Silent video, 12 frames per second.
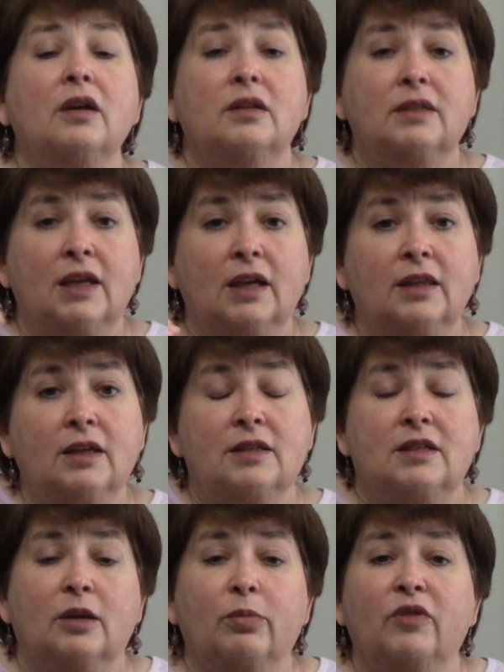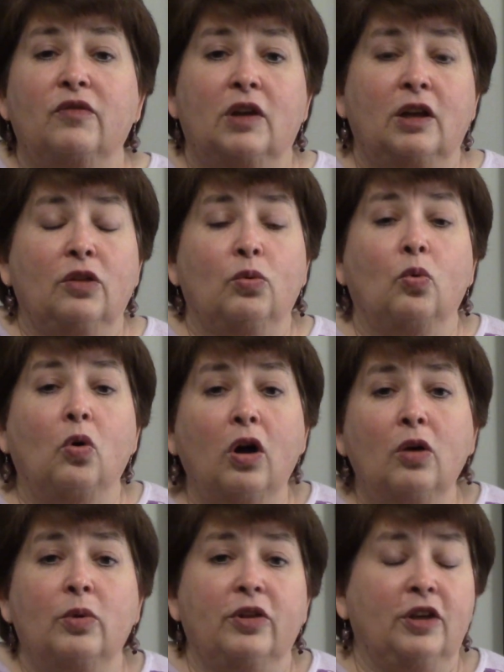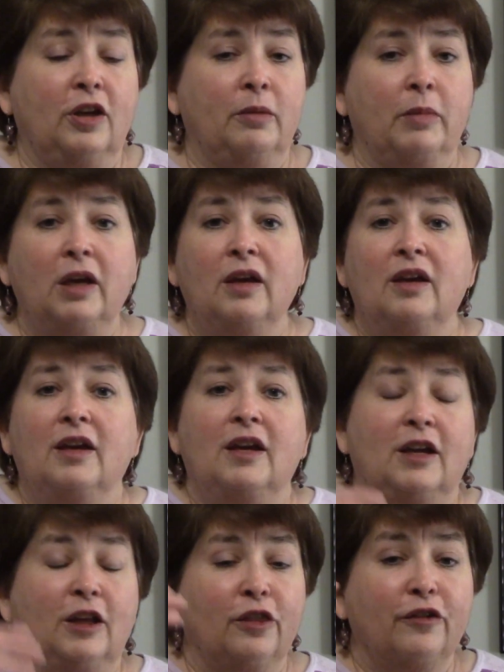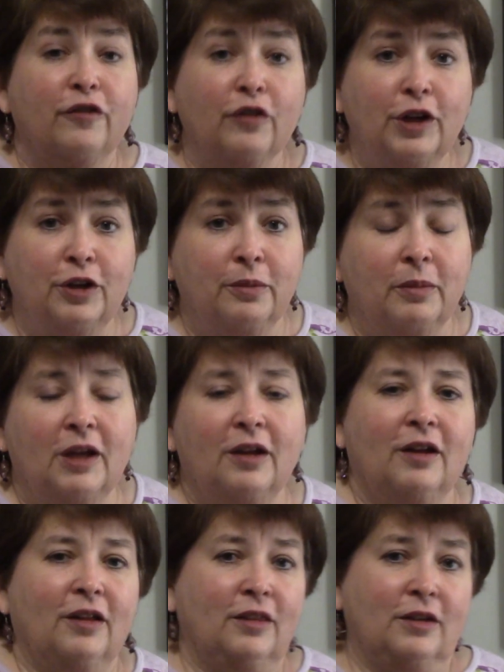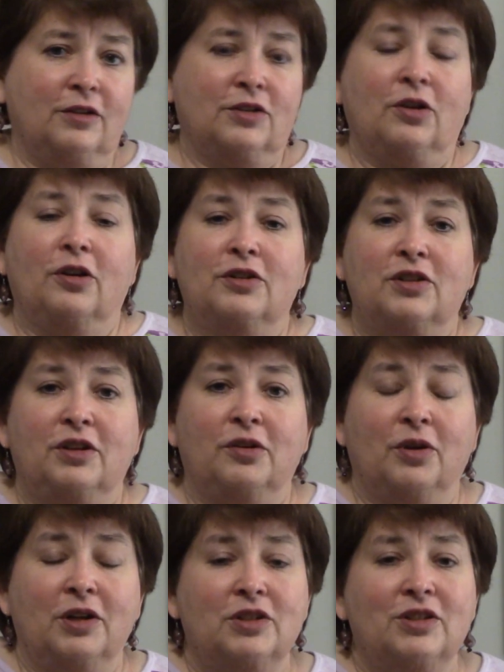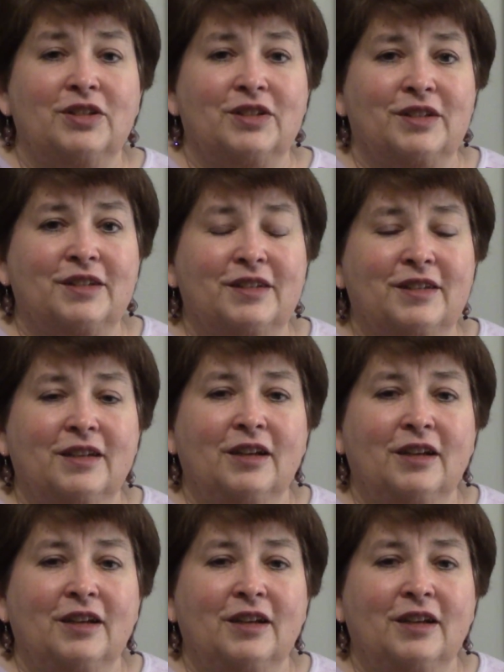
Take that step of faith. Walk with Him in the freedom that is ours in Christ Jesus.